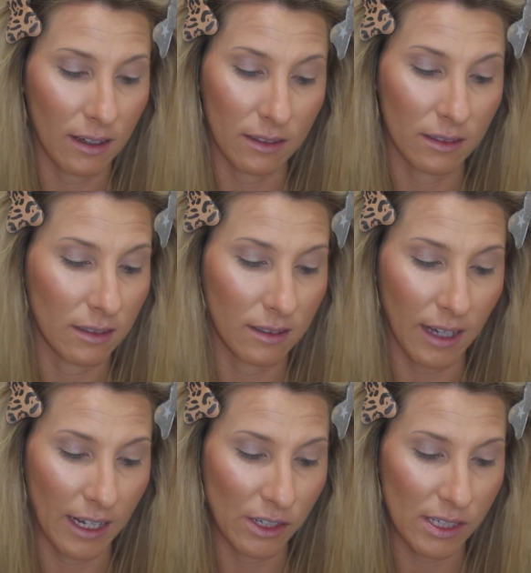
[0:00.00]

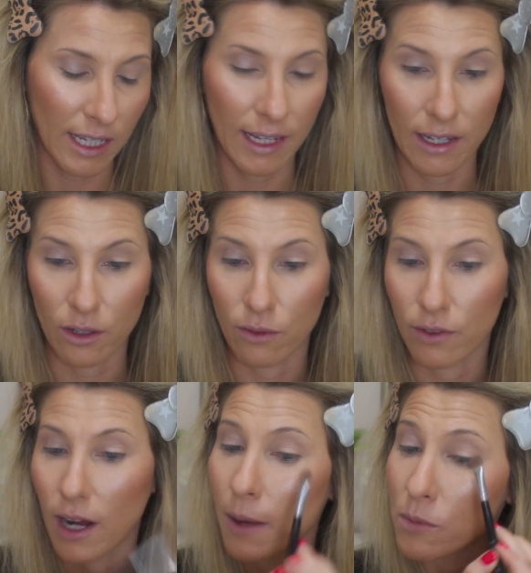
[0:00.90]
I just can't get
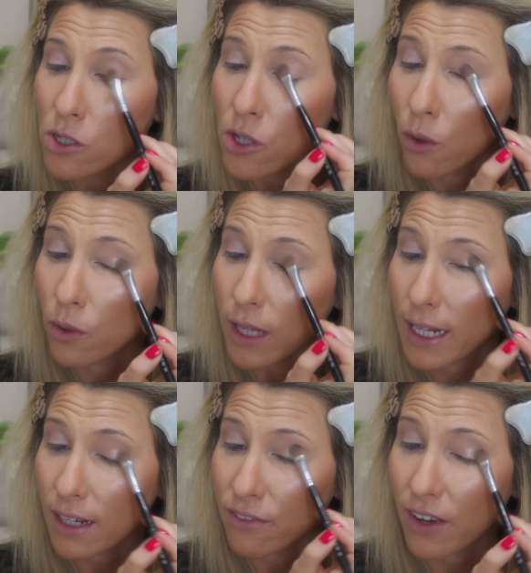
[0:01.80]
over it. I'm so
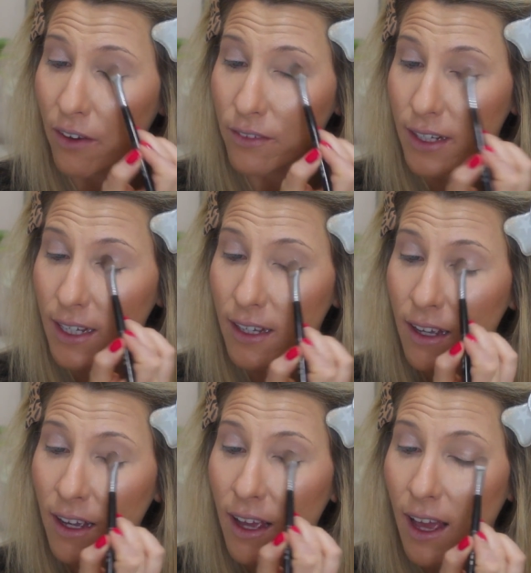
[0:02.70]
glad I found
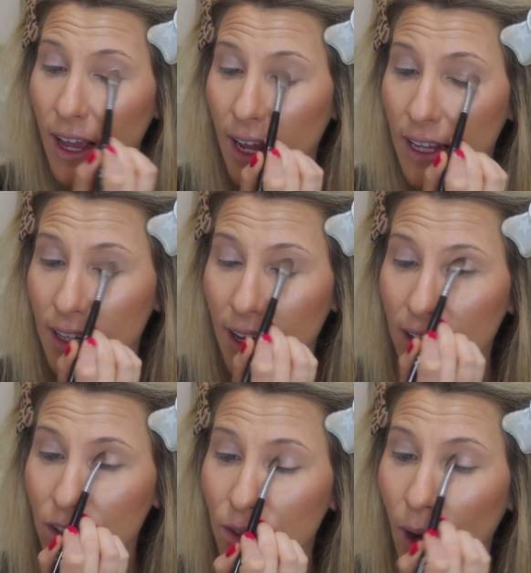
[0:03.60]
it. And
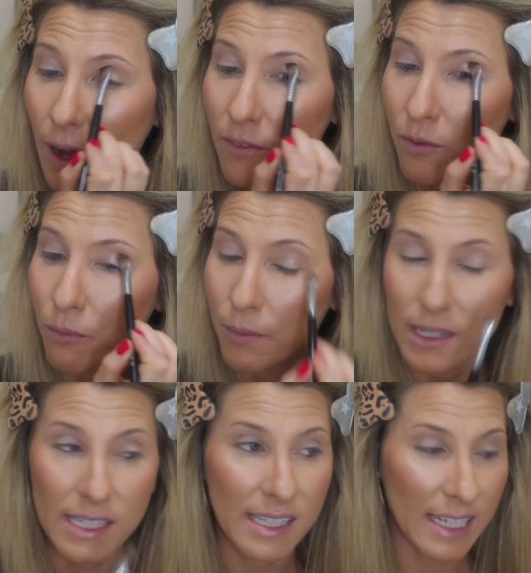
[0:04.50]
you know, I've
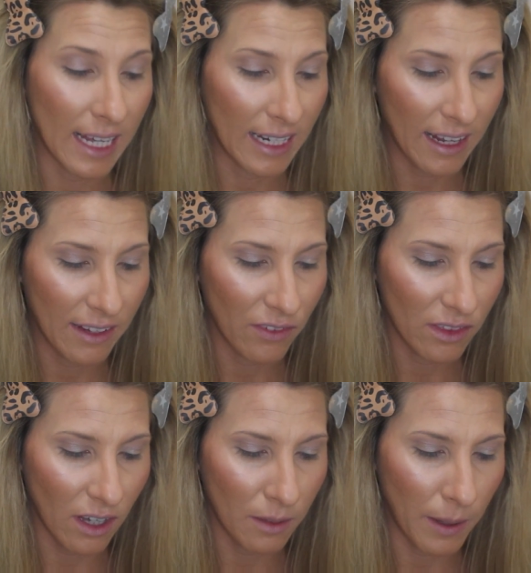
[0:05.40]
missed it, and I
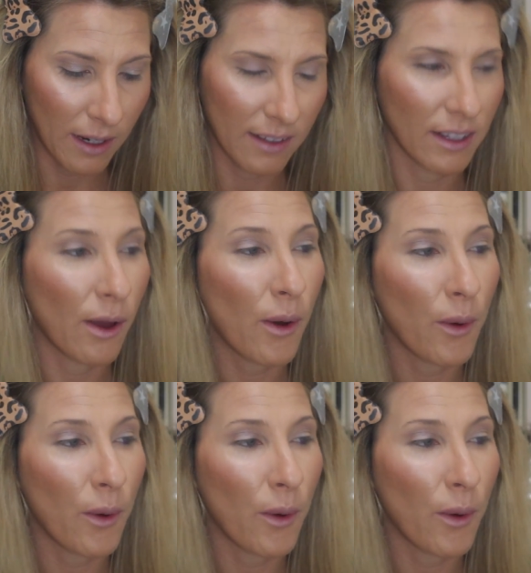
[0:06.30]
even thought about it. I was like,